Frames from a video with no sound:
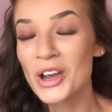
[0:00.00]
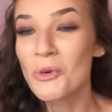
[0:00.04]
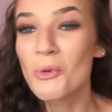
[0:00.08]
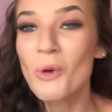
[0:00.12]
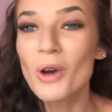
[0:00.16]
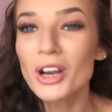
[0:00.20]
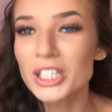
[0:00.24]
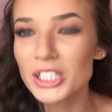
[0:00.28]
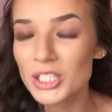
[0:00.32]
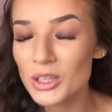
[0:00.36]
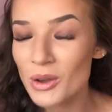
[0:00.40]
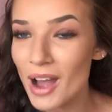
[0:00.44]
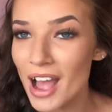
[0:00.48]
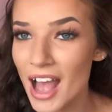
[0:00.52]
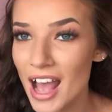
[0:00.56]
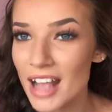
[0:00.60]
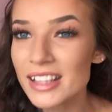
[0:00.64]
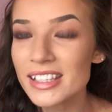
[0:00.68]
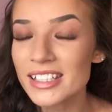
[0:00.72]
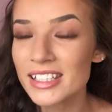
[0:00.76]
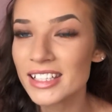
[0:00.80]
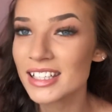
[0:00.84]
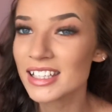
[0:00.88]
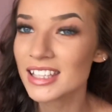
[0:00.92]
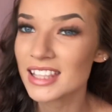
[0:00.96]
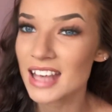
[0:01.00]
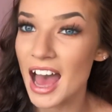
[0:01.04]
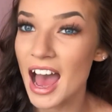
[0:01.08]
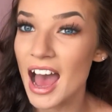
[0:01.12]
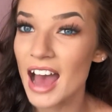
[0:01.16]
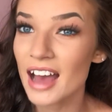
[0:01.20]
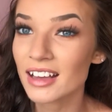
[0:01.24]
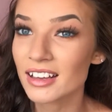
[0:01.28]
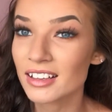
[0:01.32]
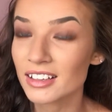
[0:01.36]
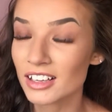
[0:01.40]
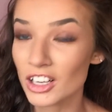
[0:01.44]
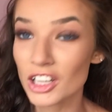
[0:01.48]
What do I answer to
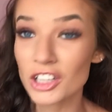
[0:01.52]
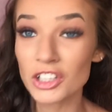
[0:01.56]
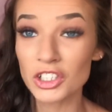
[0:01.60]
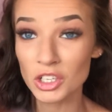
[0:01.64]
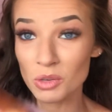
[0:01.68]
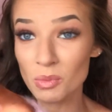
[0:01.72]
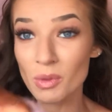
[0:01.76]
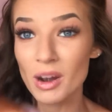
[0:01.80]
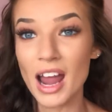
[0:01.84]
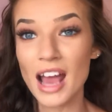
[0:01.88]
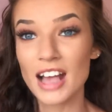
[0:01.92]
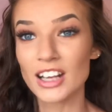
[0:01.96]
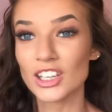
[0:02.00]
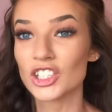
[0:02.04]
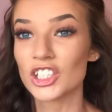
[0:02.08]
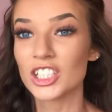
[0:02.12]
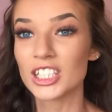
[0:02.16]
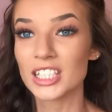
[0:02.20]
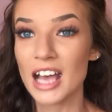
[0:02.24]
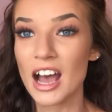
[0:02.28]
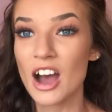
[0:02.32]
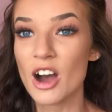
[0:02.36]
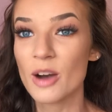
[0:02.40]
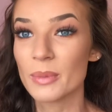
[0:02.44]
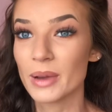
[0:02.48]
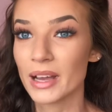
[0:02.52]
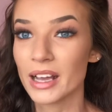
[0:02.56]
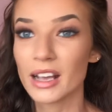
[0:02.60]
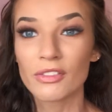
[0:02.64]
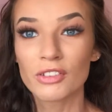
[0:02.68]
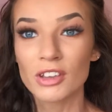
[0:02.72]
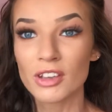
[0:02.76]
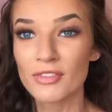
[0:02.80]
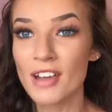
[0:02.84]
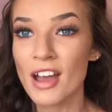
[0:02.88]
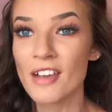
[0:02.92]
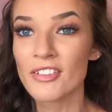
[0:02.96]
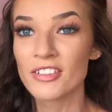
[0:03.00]
that? Can someone actually tell me,
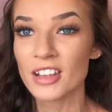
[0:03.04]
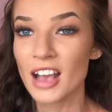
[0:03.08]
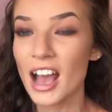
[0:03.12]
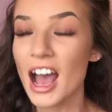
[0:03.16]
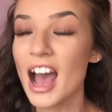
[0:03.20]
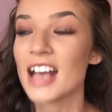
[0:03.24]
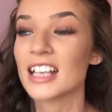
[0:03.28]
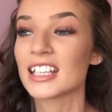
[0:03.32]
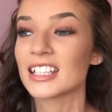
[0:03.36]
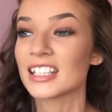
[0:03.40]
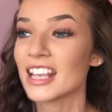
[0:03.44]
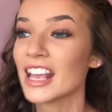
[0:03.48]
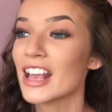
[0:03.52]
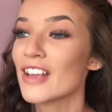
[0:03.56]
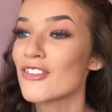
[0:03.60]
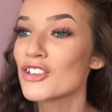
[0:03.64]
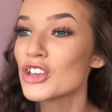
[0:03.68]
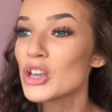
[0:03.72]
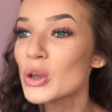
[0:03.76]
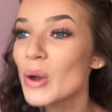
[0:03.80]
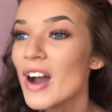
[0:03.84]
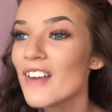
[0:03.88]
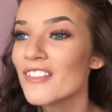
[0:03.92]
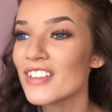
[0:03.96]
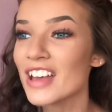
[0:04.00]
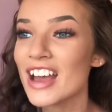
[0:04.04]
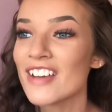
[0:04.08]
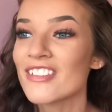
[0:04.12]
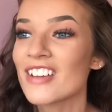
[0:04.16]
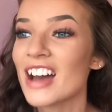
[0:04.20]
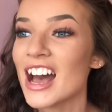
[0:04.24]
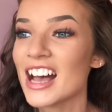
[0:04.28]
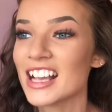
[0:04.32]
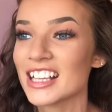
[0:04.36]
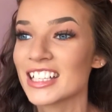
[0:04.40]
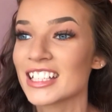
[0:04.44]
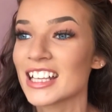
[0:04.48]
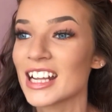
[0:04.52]
if you have ever
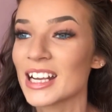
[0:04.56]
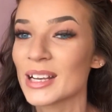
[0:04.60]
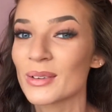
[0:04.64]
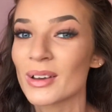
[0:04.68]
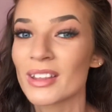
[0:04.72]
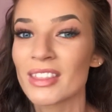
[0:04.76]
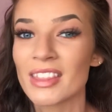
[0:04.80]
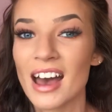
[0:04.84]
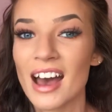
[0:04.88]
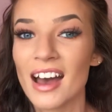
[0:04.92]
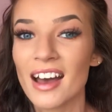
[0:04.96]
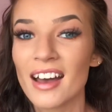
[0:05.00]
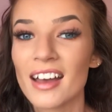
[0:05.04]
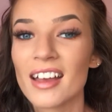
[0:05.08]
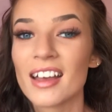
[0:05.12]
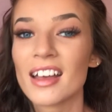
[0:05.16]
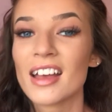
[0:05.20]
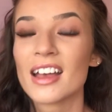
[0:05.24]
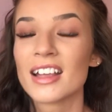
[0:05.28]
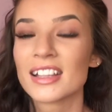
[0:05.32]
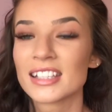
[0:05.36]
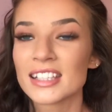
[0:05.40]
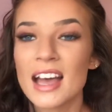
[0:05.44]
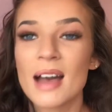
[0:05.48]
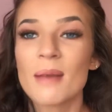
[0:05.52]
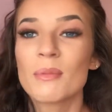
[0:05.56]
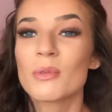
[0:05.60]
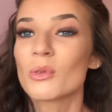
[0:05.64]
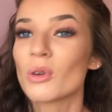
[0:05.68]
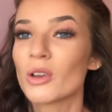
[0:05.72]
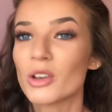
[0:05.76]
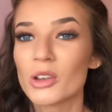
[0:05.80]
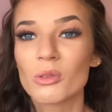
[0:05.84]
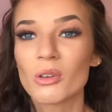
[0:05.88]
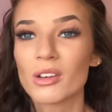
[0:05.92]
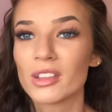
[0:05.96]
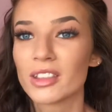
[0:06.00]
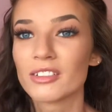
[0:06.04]
asked anyone that, tell me
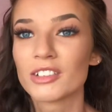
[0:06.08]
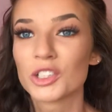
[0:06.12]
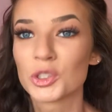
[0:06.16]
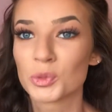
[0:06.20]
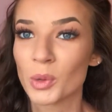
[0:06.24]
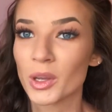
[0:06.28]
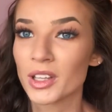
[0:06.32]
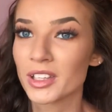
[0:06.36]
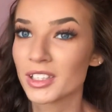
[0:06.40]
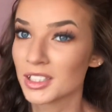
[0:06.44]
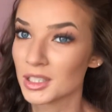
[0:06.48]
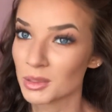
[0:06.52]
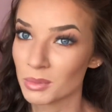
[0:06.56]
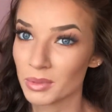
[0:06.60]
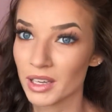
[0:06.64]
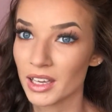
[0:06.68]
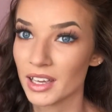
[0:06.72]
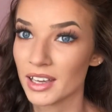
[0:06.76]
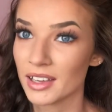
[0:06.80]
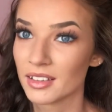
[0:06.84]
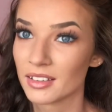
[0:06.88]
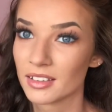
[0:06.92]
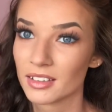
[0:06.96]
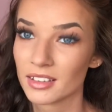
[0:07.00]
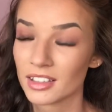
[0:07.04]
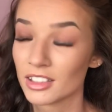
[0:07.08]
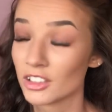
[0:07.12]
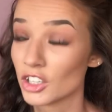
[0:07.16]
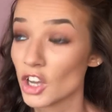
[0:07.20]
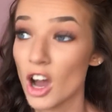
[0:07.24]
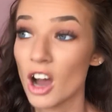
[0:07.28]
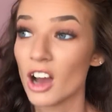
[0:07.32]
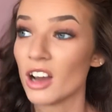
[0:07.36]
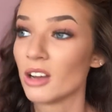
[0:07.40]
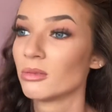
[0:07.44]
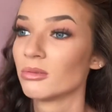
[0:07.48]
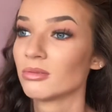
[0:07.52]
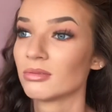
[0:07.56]
what you want the response to be.
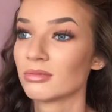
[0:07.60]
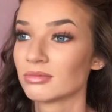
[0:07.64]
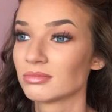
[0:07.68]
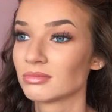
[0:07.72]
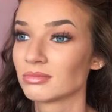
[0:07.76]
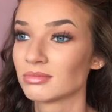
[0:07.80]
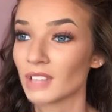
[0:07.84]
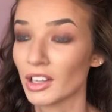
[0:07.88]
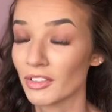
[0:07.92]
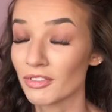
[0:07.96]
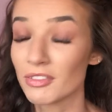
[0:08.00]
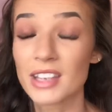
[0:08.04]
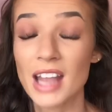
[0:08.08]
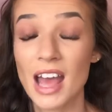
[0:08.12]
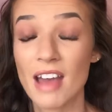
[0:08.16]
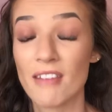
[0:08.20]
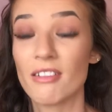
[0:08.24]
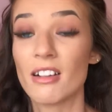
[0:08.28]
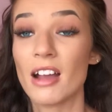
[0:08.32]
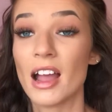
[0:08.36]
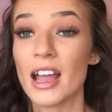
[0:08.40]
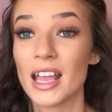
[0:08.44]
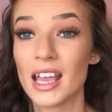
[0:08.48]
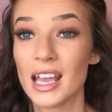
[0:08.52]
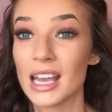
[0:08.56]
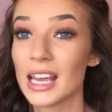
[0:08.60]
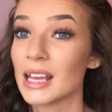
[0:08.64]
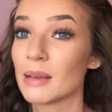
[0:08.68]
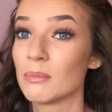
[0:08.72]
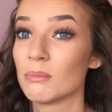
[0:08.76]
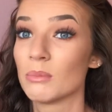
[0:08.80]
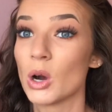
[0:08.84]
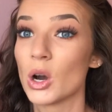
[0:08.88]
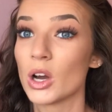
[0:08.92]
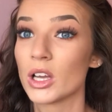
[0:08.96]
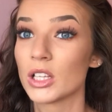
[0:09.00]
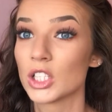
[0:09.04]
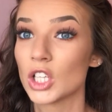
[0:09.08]
No, I've never ate in
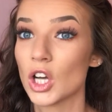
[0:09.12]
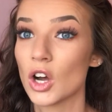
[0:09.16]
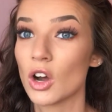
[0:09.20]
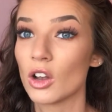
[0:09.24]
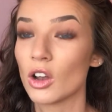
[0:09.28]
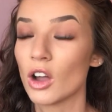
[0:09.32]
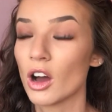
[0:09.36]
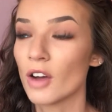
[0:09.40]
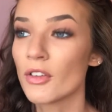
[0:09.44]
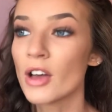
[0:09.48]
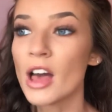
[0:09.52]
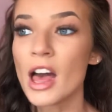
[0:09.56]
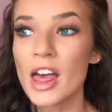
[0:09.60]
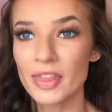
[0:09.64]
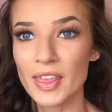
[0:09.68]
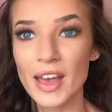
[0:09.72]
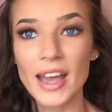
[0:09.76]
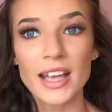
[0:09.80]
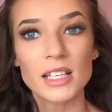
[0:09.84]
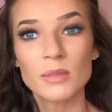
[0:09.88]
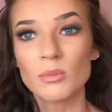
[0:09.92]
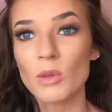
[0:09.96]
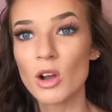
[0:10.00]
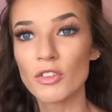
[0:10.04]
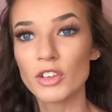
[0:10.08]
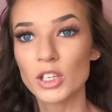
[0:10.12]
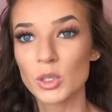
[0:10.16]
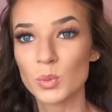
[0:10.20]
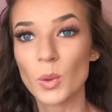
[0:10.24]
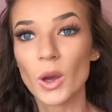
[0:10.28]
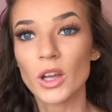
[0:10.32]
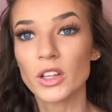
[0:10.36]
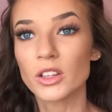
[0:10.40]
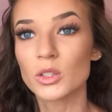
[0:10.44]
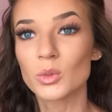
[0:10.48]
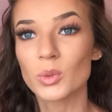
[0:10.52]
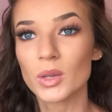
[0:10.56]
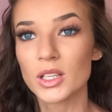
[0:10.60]
my entire life. That is my
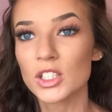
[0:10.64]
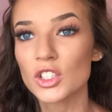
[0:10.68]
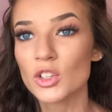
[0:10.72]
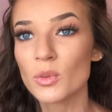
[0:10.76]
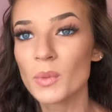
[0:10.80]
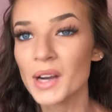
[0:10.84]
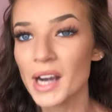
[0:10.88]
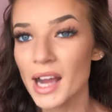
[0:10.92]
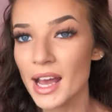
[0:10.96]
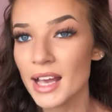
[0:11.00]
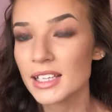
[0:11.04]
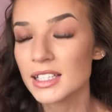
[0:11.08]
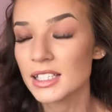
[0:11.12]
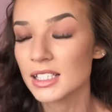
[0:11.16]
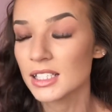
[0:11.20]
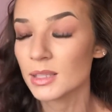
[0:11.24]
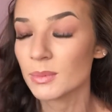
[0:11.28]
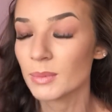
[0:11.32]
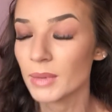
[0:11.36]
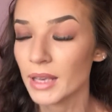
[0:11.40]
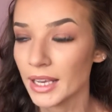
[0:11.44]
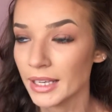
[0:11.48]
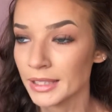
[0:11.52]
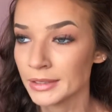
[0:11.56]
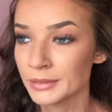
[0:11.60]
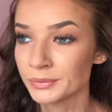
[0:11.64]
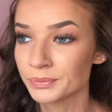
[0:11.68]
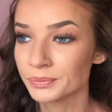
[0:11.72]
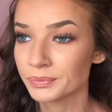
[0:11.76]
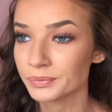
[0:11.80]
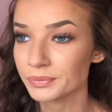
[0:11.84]
response when someone asks me,